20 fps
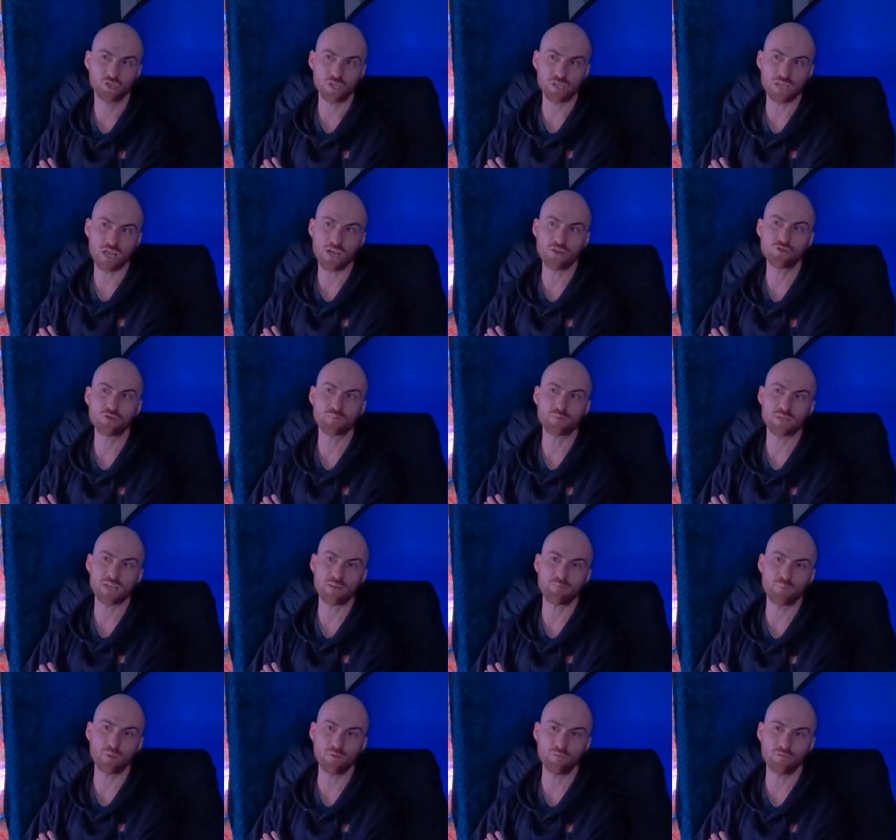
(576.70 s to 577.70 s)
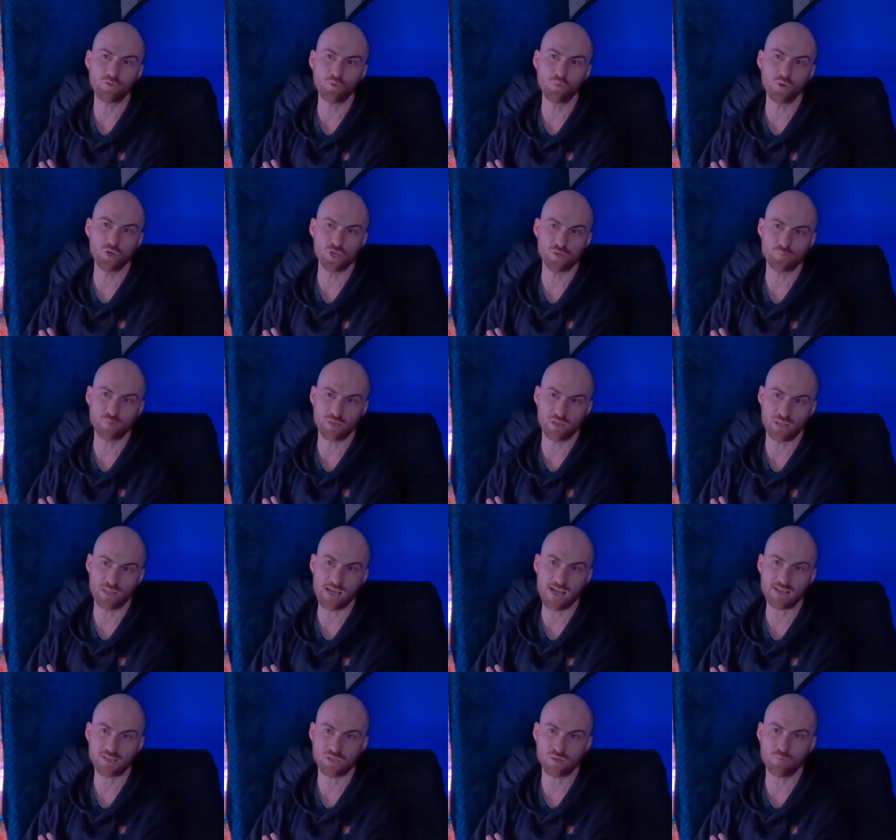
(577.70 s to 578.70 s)
She's hundred percent been through worse, but
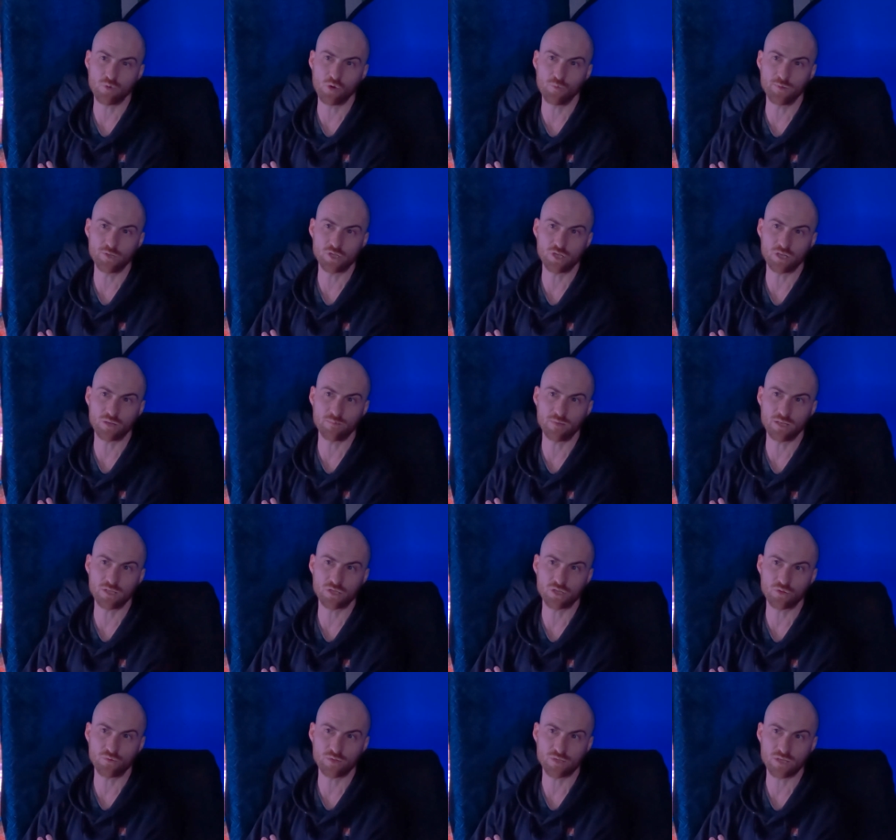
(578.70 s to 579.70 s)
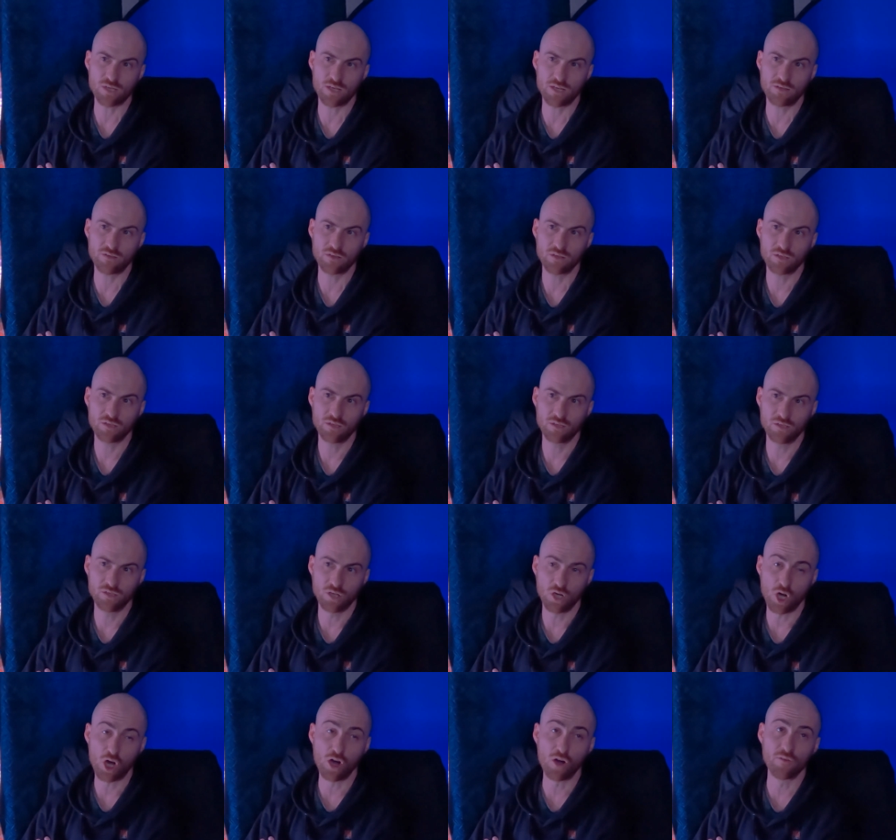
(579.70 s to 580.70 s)
that's the moment she committed suicide.
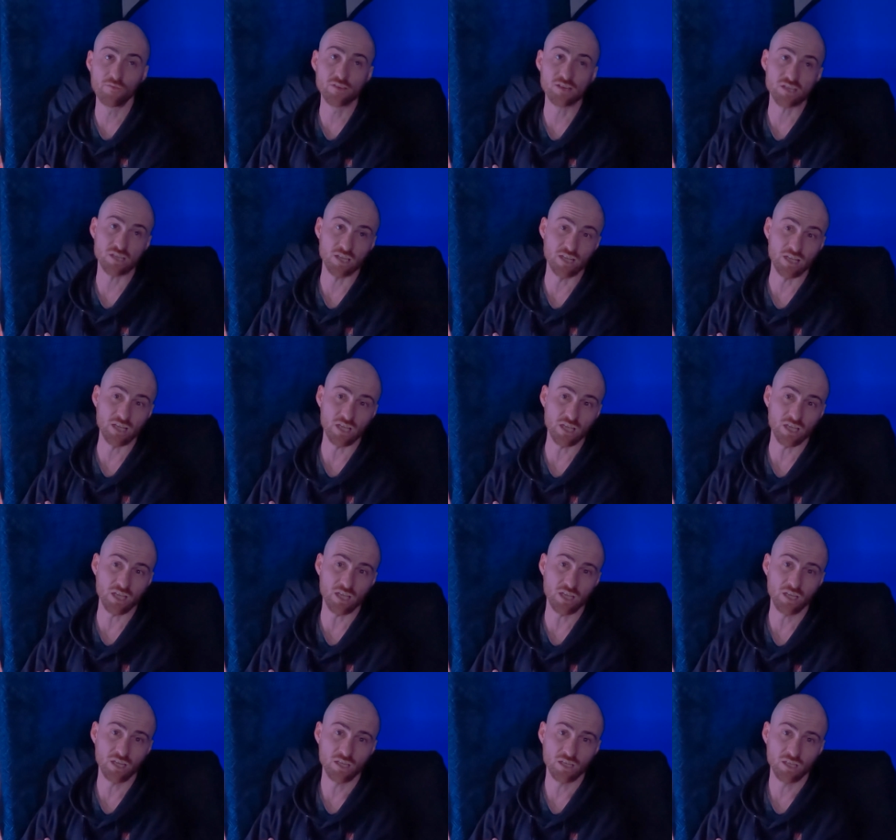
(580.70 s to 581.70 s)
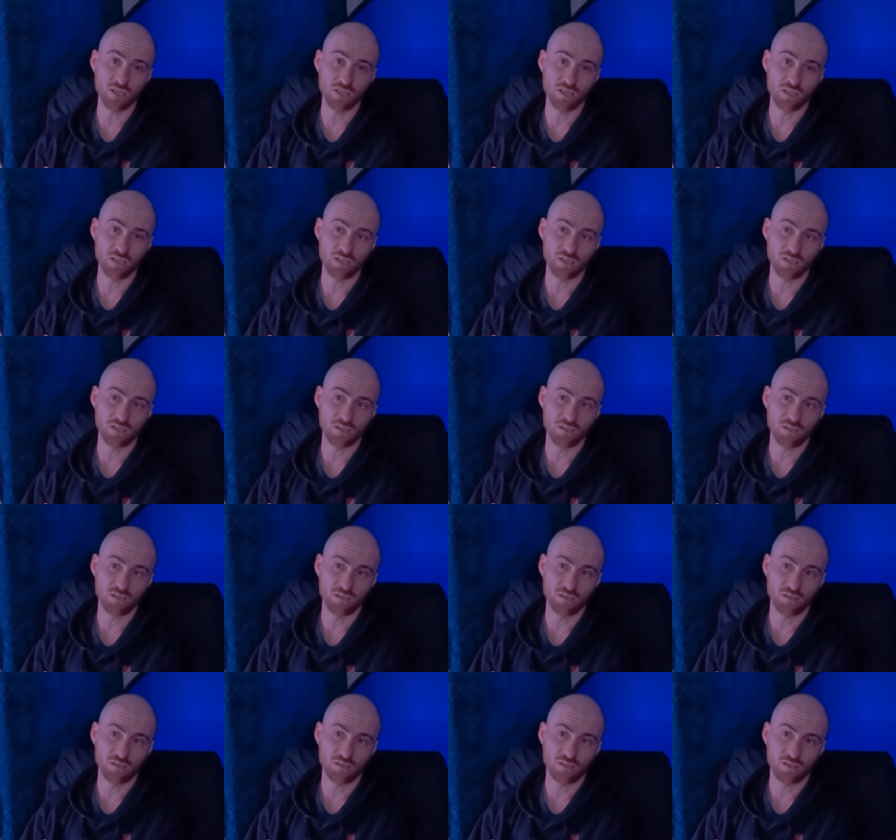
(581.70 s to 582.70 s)
Obviously,
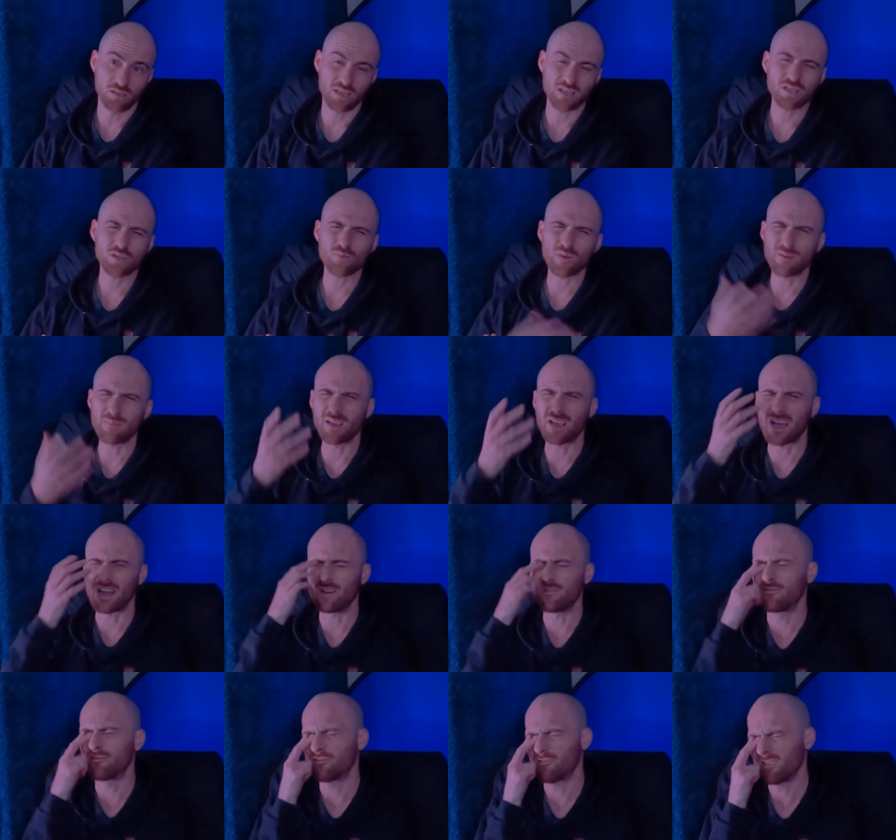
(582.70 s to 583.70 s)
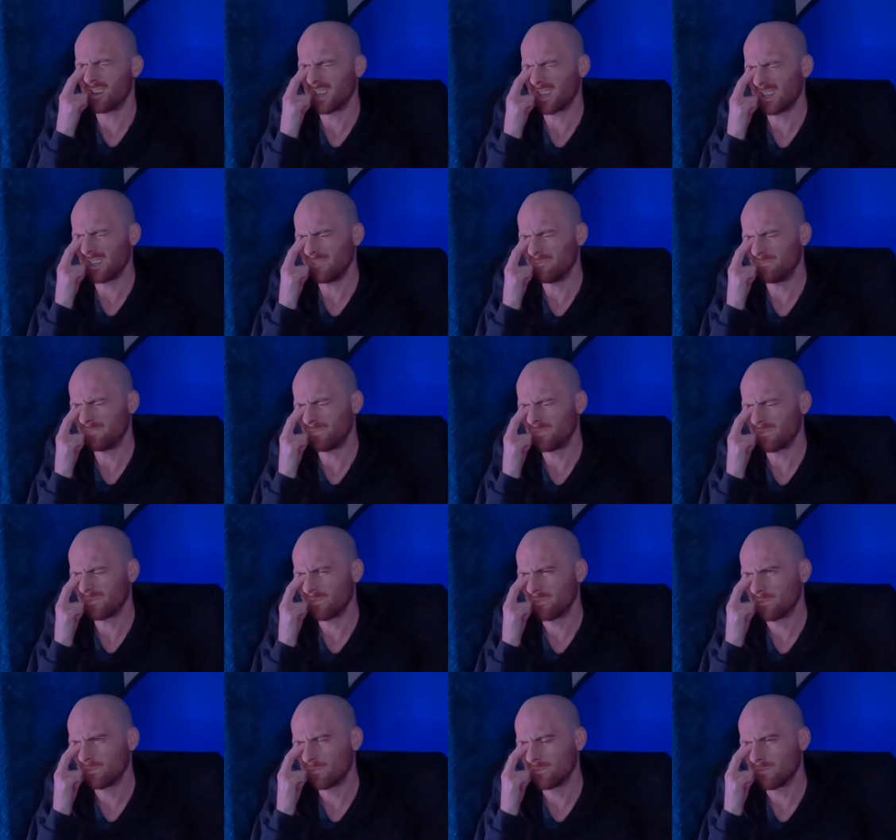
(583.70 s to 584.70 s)
this is why I mean, kind of like.
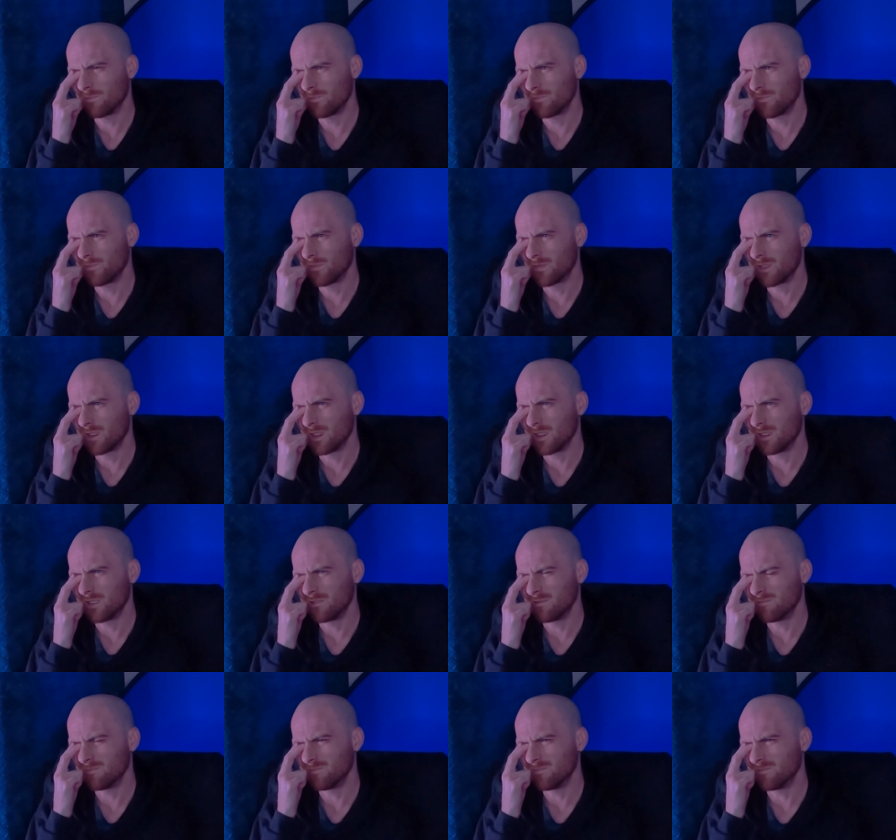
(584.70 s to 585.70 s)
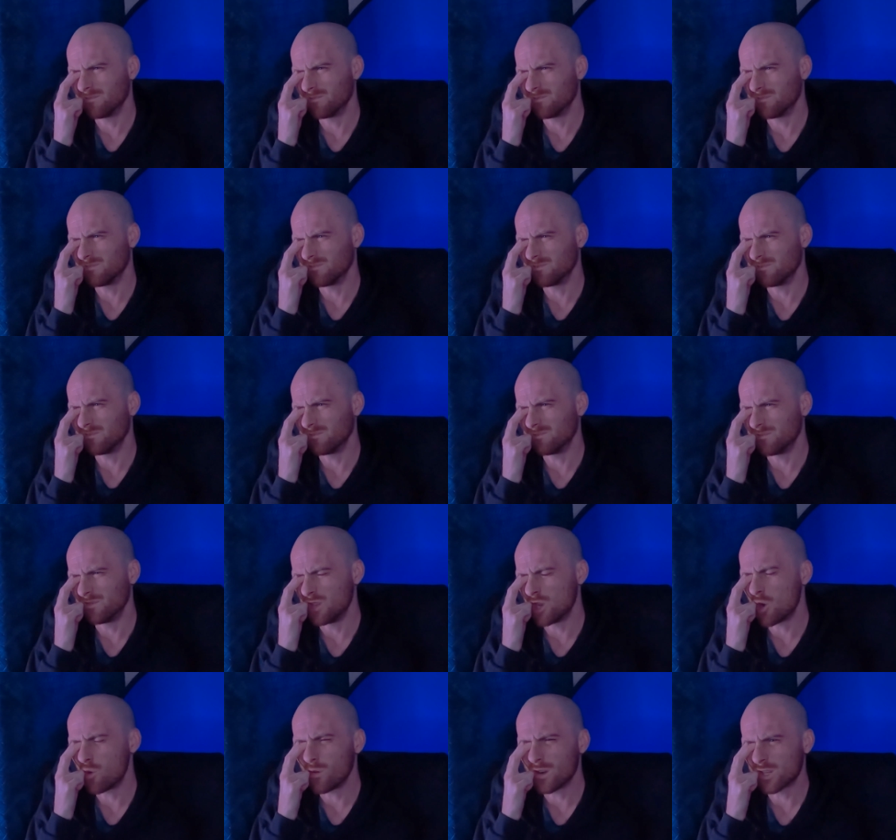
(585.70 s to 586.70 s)
Your legs, your legs up.
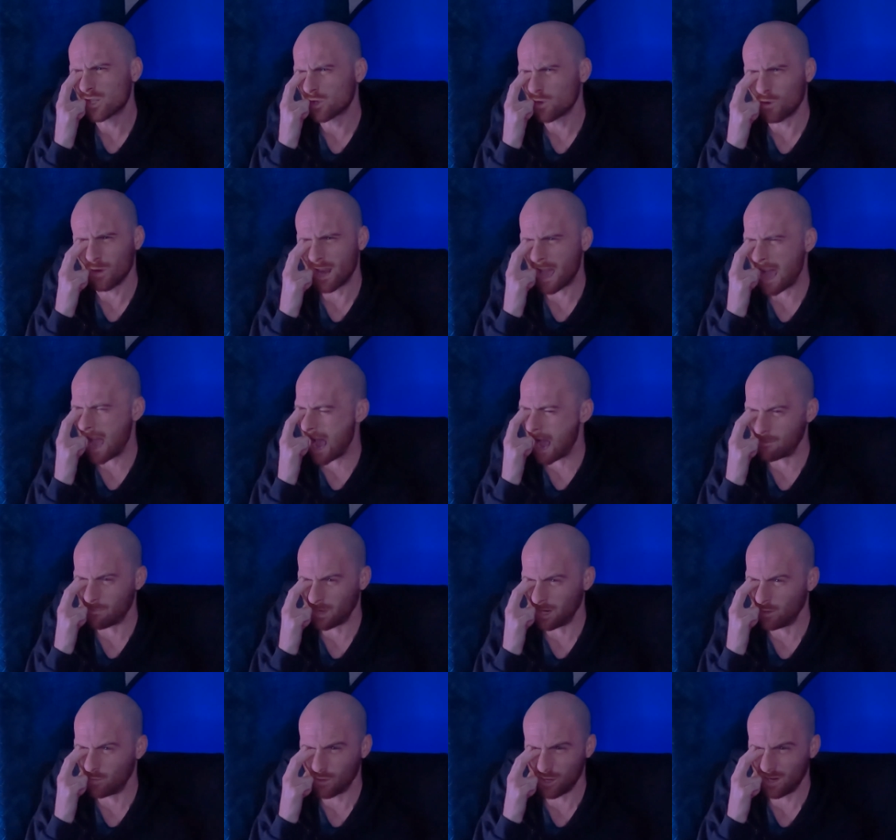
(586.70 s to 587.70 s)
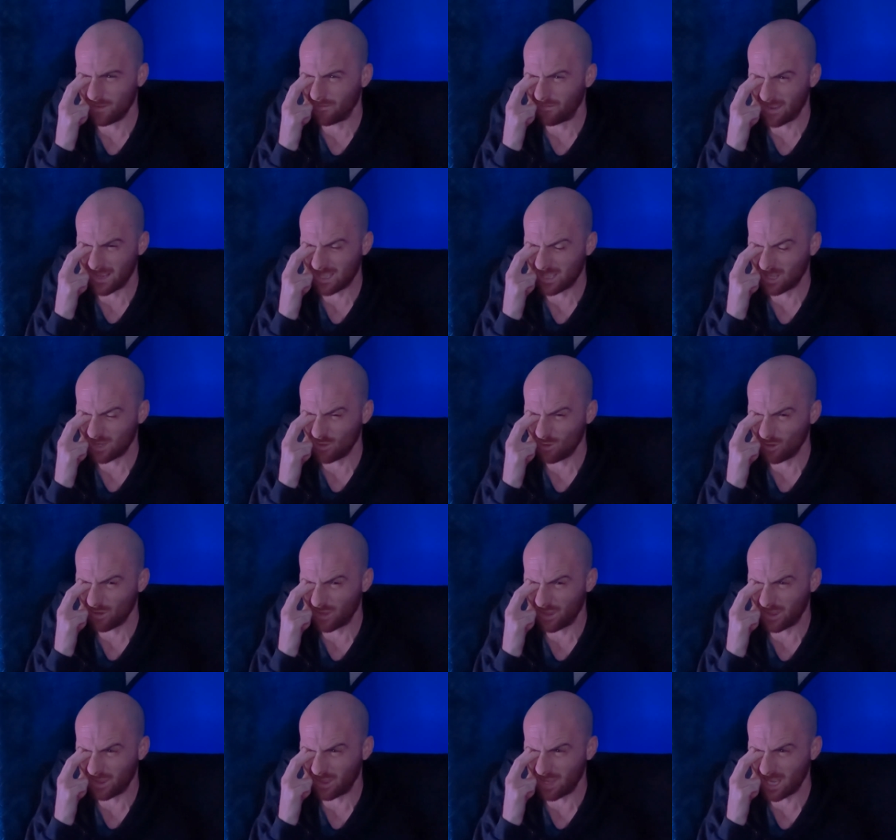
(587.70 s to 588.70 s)
No one saw it happen. It weren't a physical
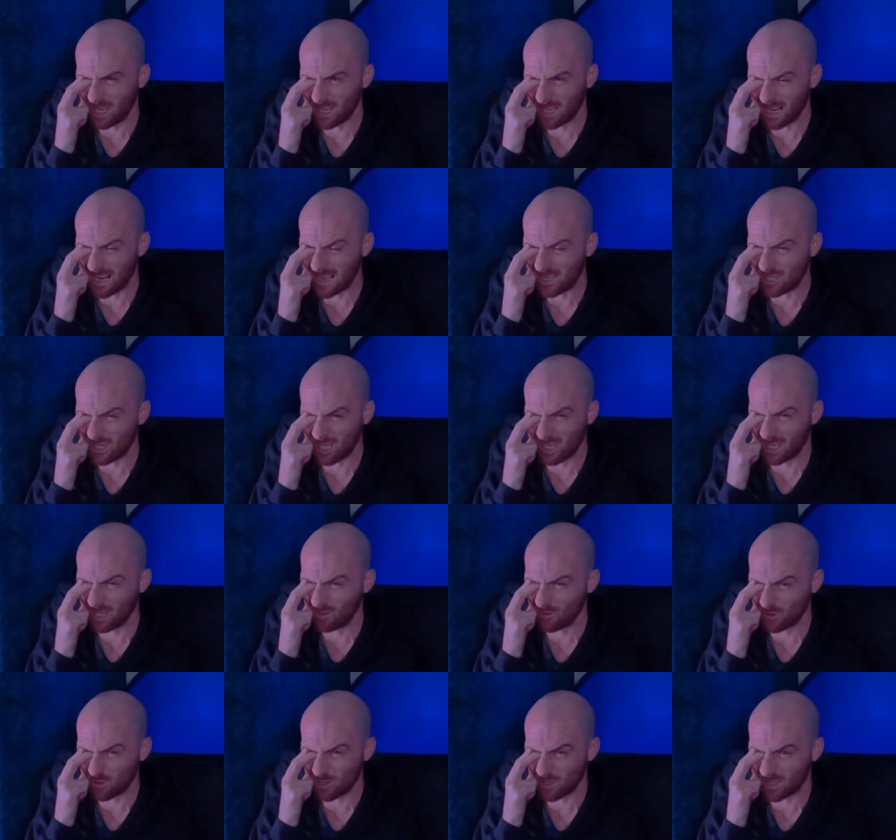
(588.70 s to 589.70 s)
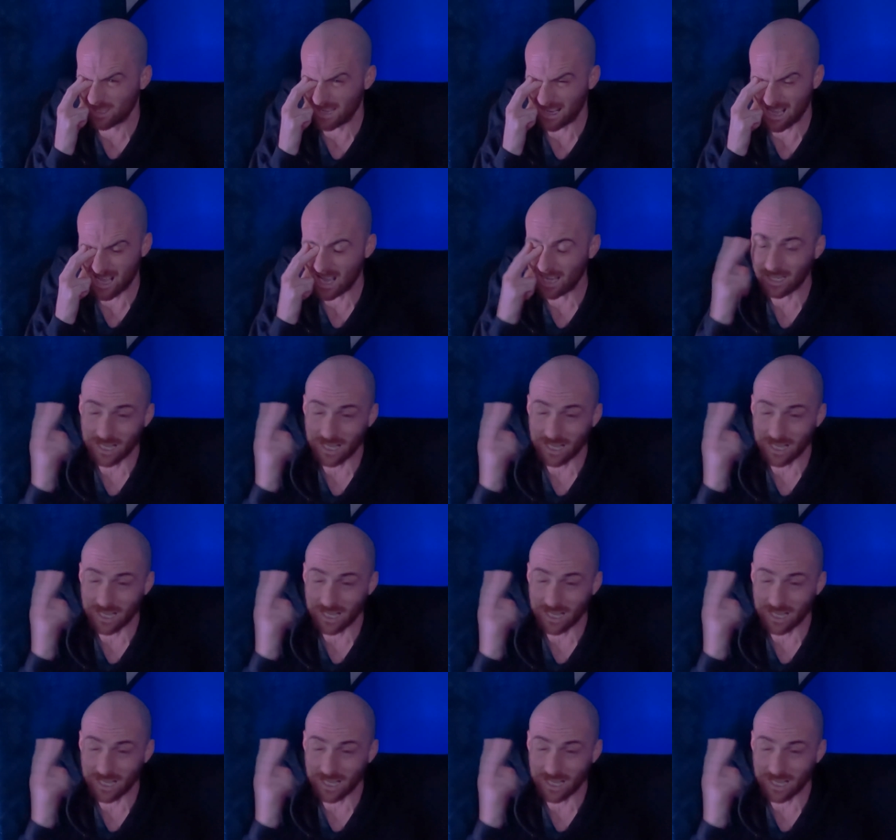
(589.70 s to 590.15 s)
thing unless she kills herself.